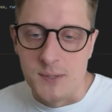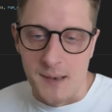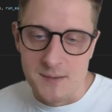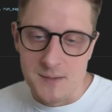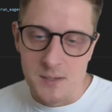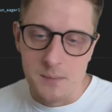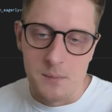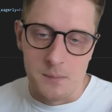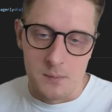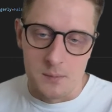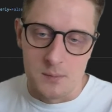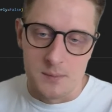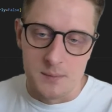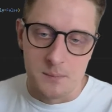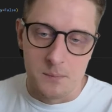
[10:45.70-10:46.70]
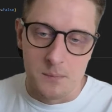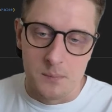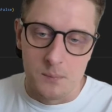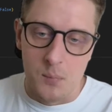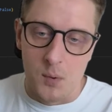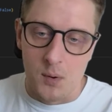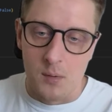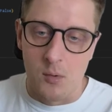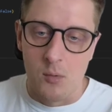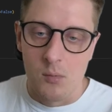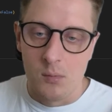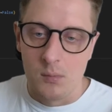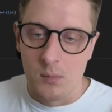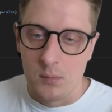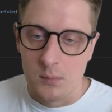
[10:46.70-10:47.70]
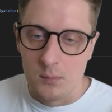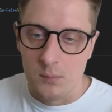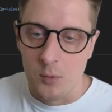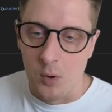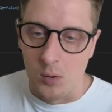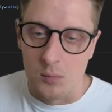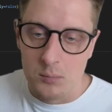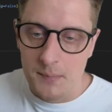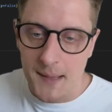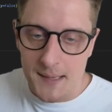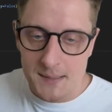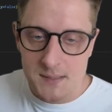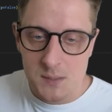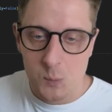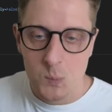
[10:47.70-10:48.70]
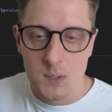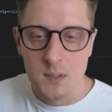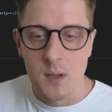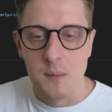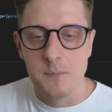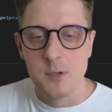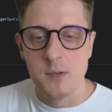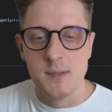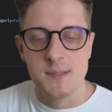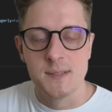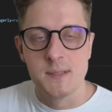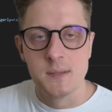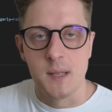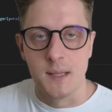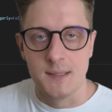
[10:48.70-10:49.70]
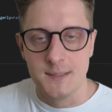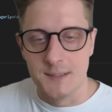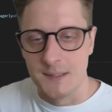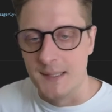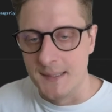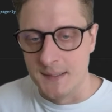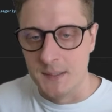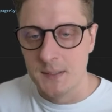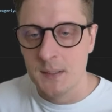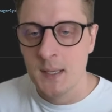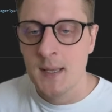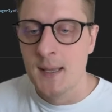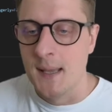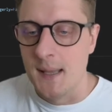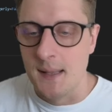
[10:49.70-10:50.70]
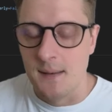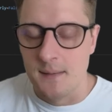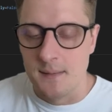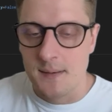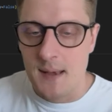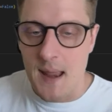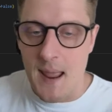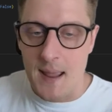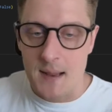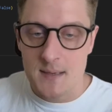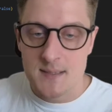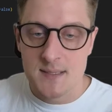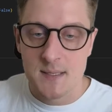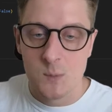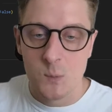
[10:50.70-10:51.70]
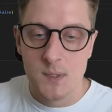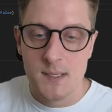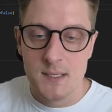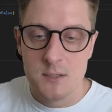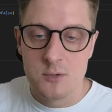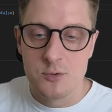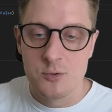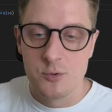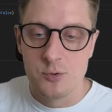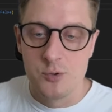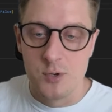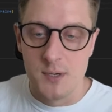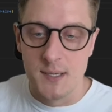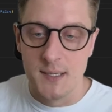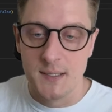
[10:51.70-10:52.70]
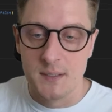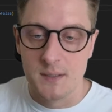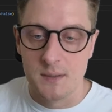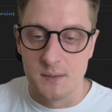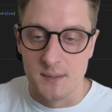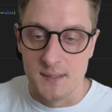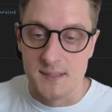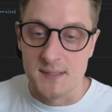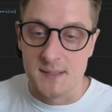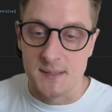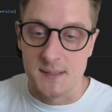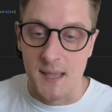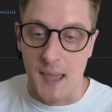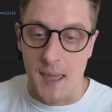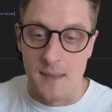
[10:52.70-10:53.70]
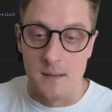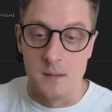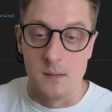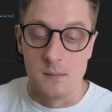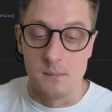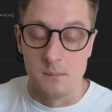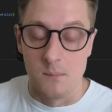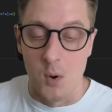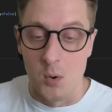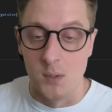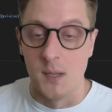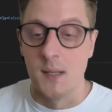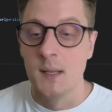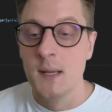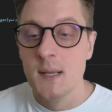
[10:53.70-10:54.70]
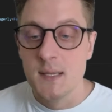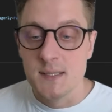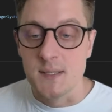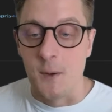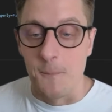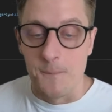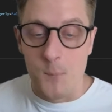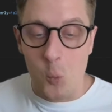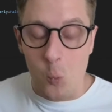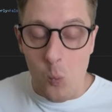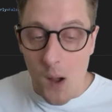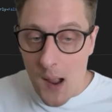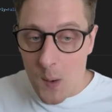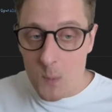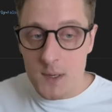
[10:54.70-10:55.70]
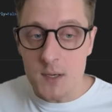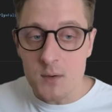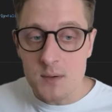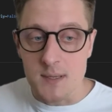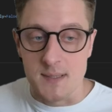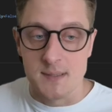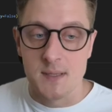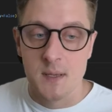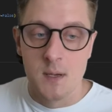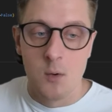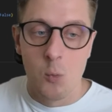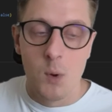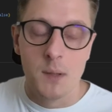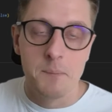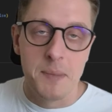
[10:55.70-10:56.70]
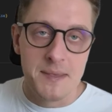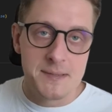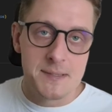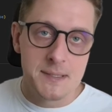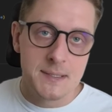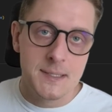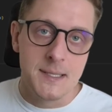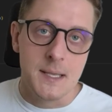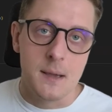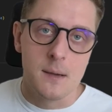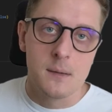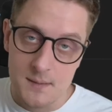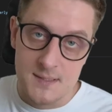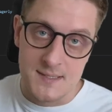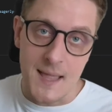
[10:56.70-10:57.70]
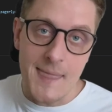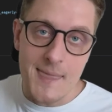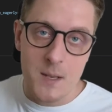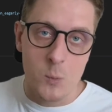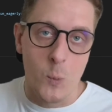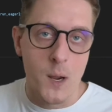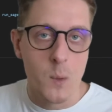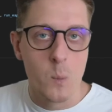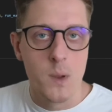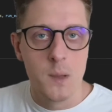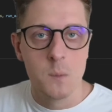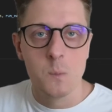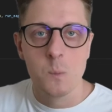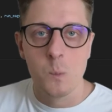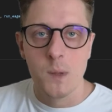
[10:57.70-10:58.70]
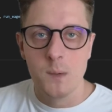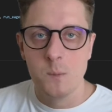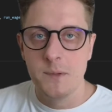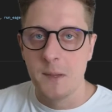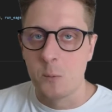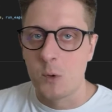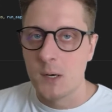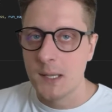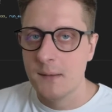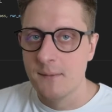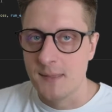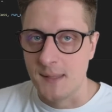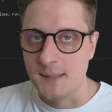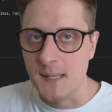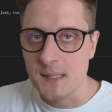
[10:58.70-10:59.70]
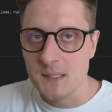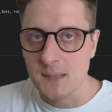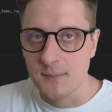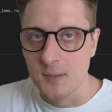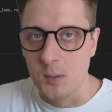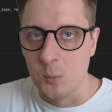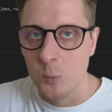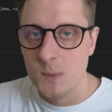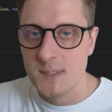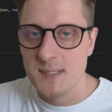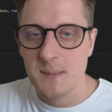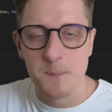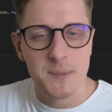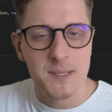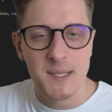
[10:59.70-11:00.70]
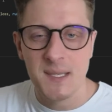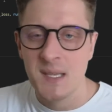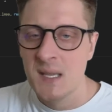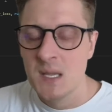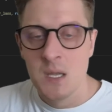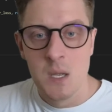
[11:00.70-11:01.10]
TensorFlow callbacks. We'll come to this a little later. And next, we need to generate this GAN model. So why we do this? Well, basically, in standard way, when we are working with a TensorFlow, we simply